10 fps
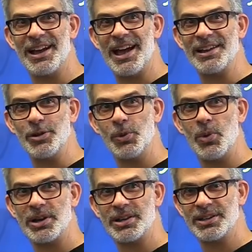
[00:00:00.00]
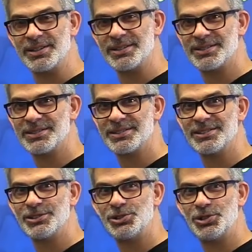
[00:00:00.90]
I don't want to
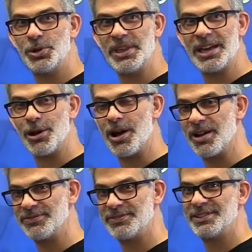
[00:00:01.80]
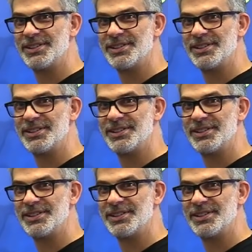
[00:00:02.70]
show that off.